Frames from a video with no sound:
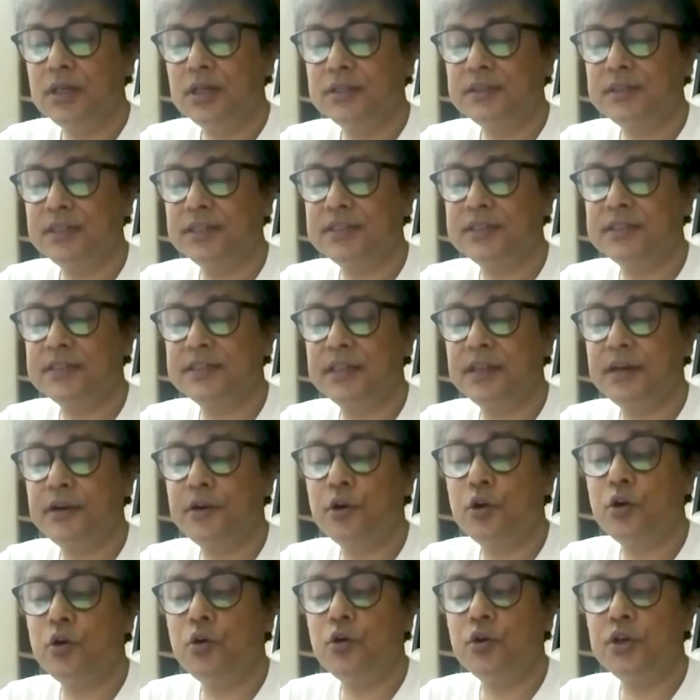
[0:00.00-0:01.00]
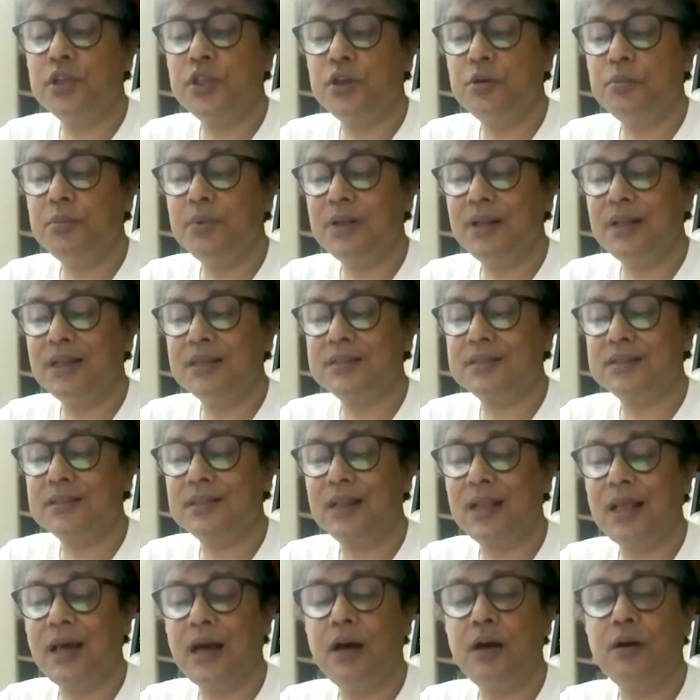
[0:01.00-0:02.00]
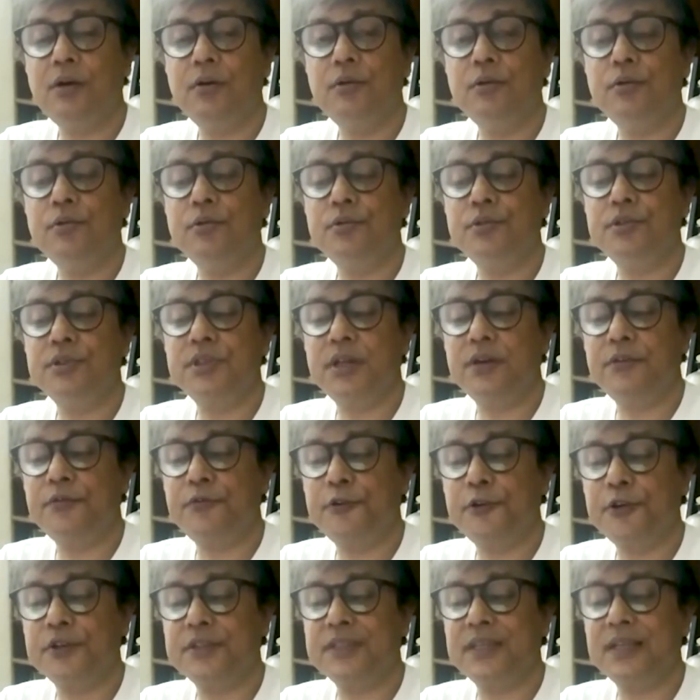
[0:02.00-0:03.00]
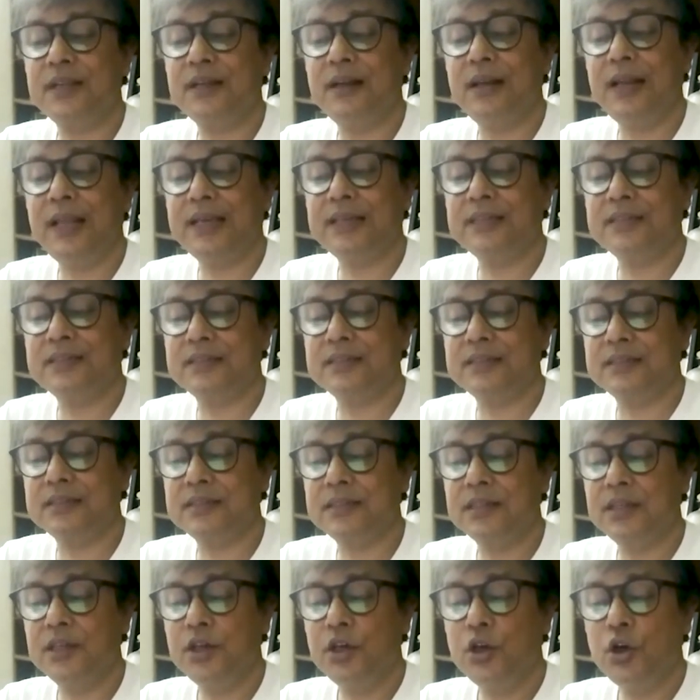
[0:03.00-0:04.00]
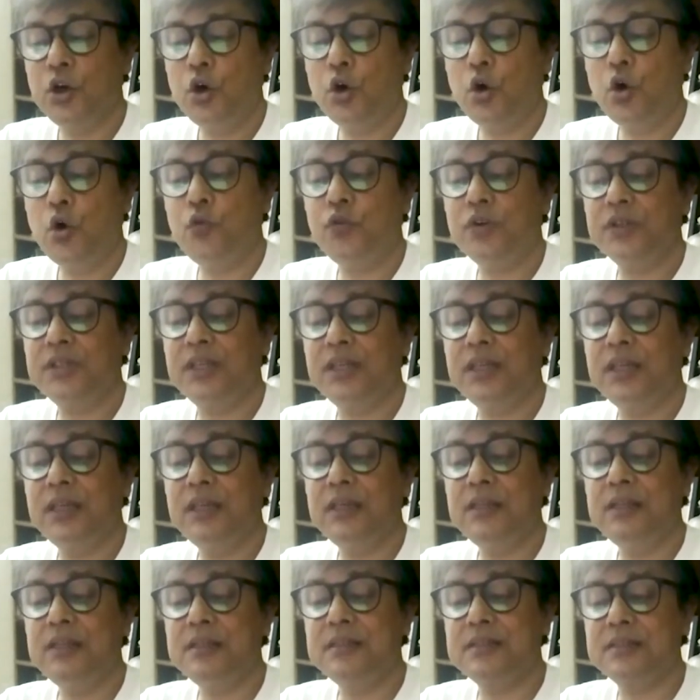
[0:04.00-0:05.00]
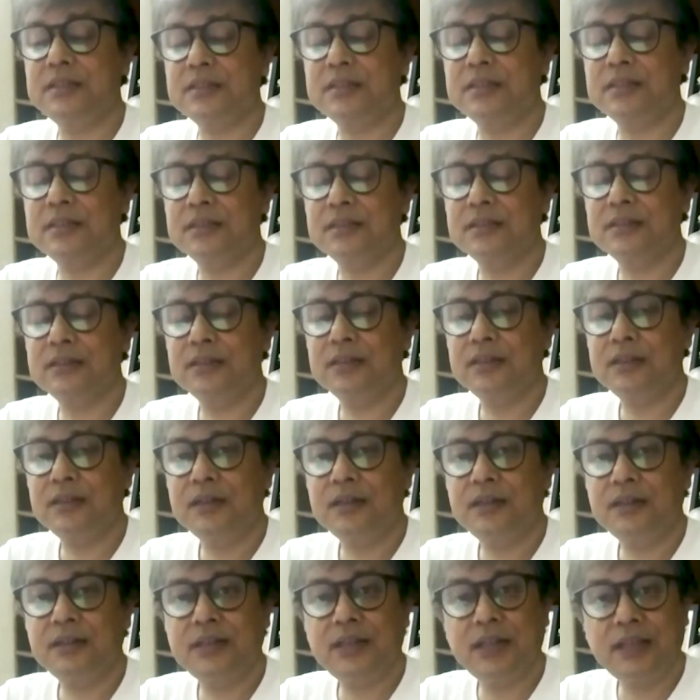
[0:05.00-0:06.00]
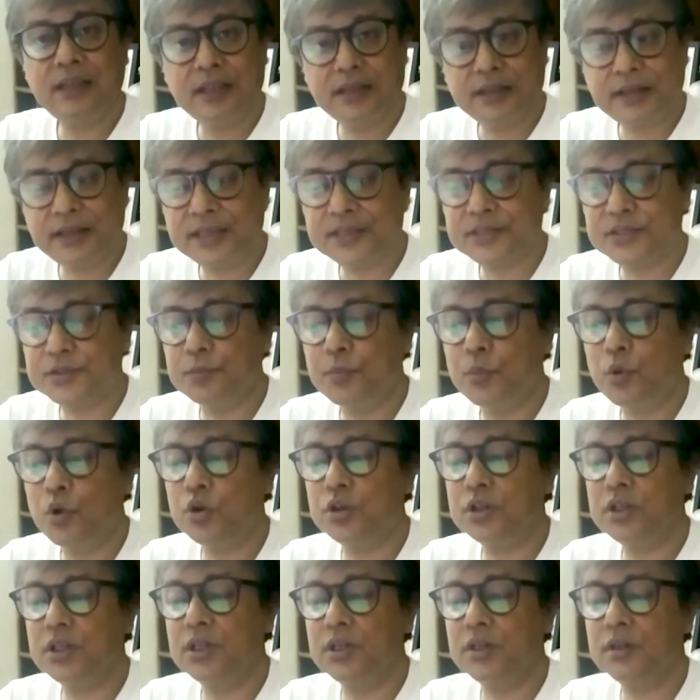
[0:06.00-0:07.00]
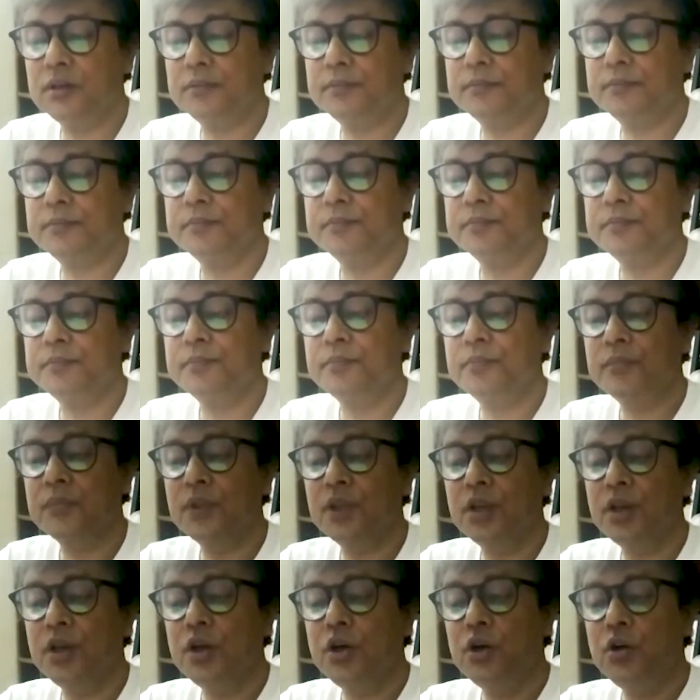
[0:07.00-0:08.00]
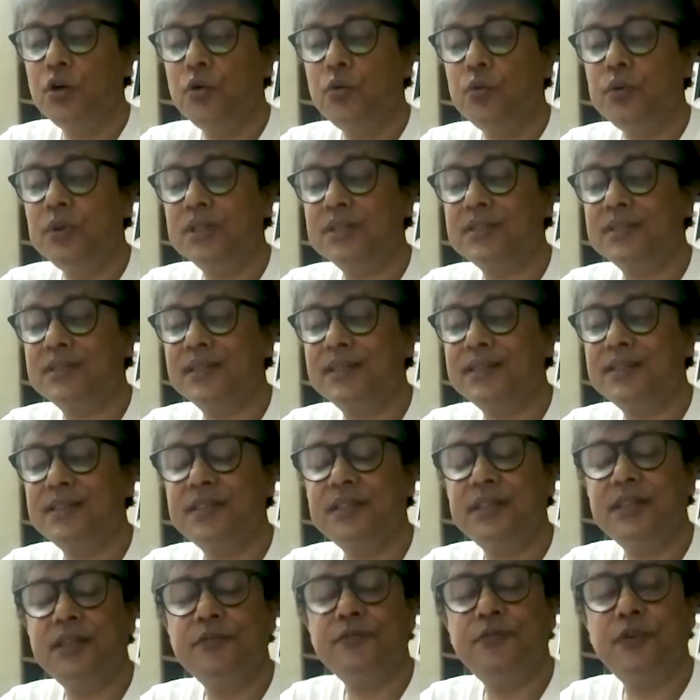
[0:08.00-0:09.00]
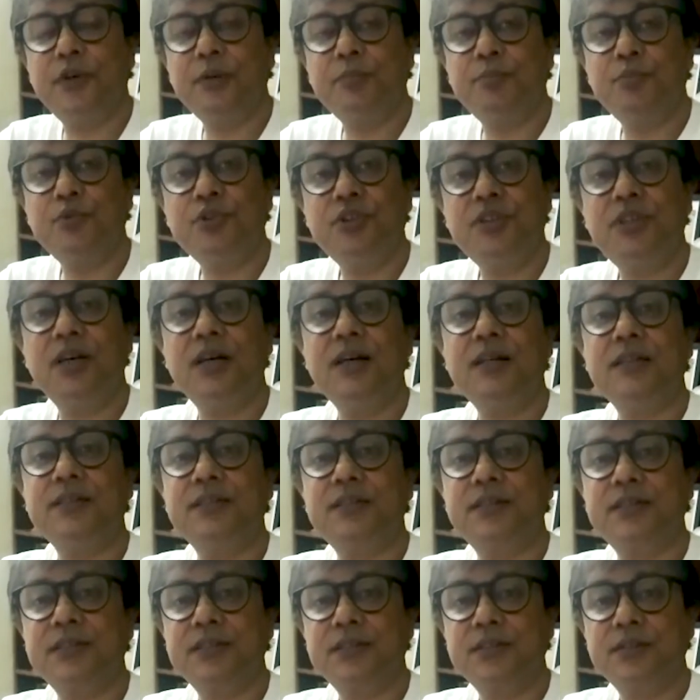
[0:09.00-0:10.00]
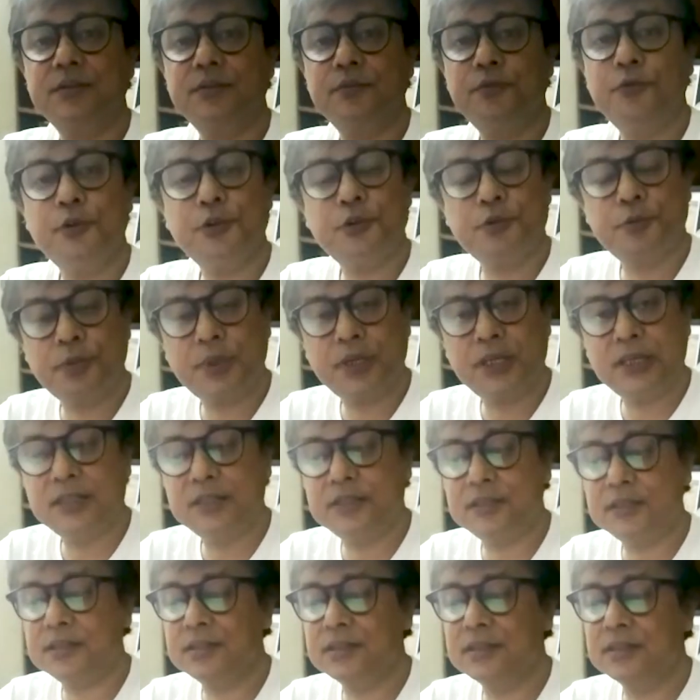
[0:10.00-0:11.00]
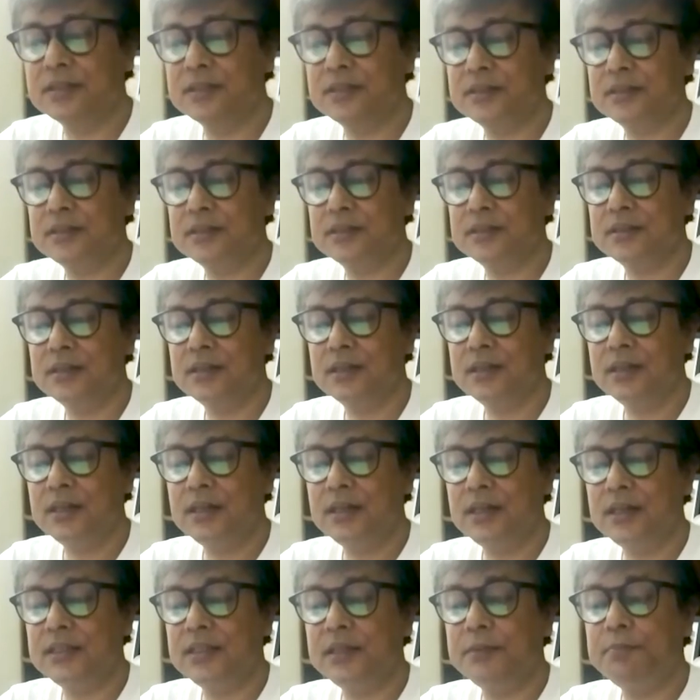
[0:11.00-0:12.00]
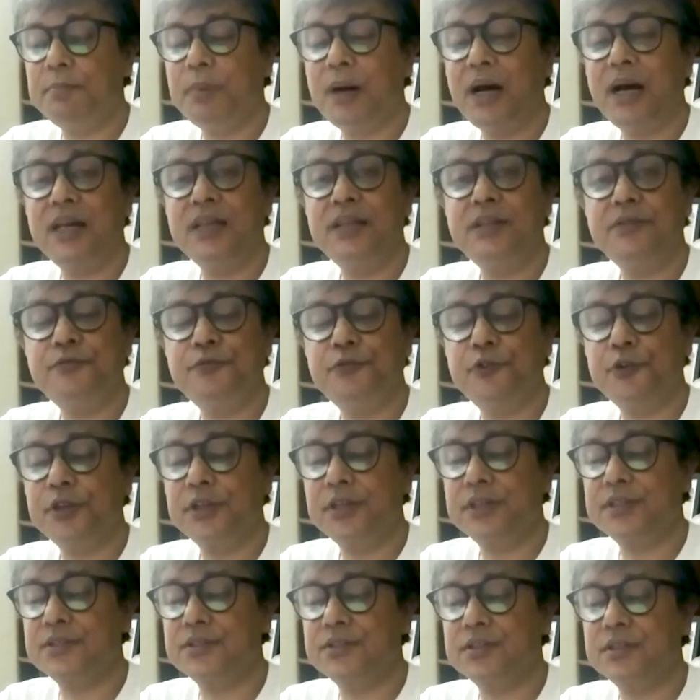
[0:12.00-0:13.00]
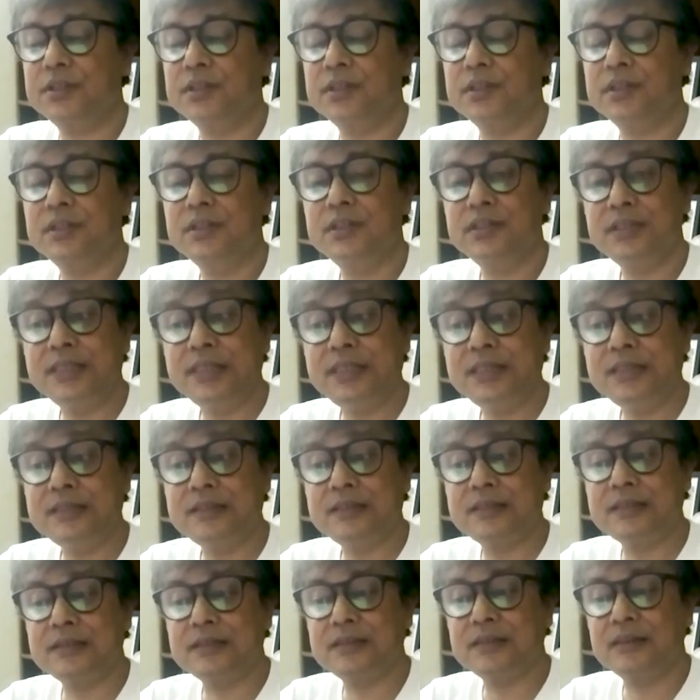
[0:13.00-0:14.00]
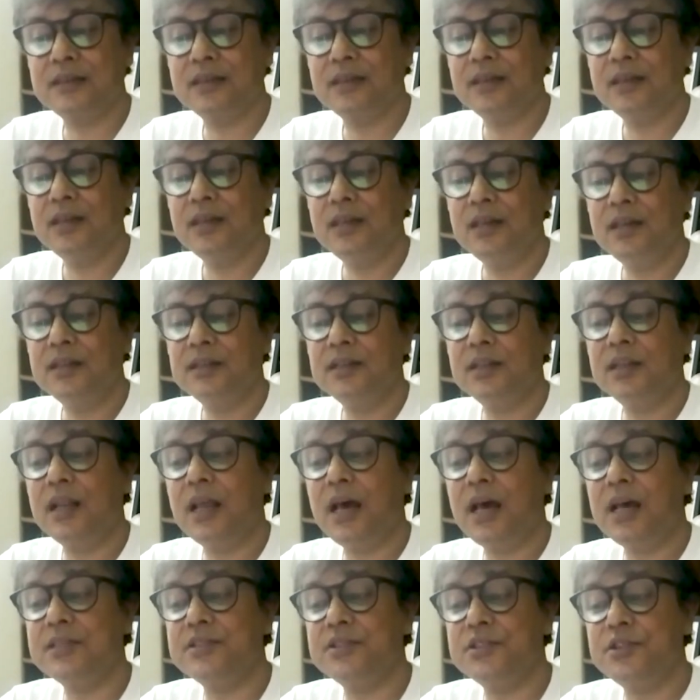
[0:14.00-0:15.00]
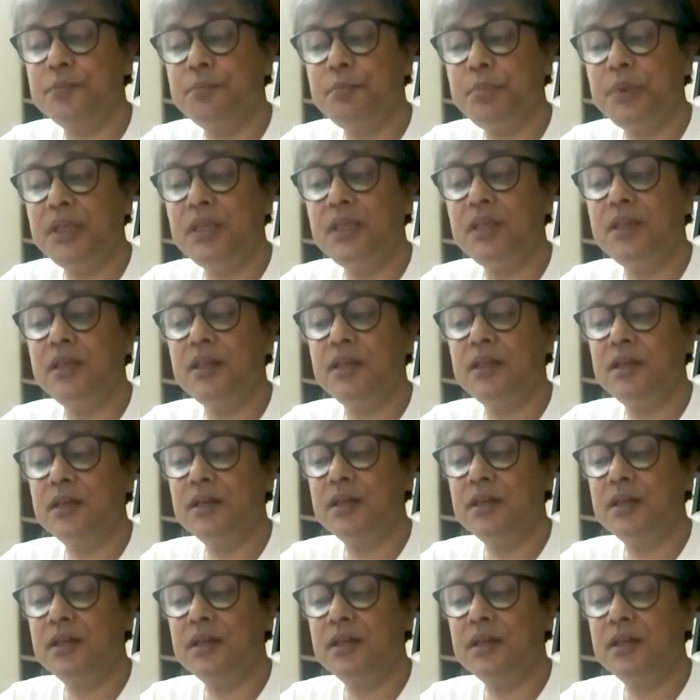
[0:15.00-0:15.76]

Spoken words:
The cirro-cumulus clouds are frozen lakes over the hills till the next morning. We are searching for Buddha's footprints in the pine forest since the last bee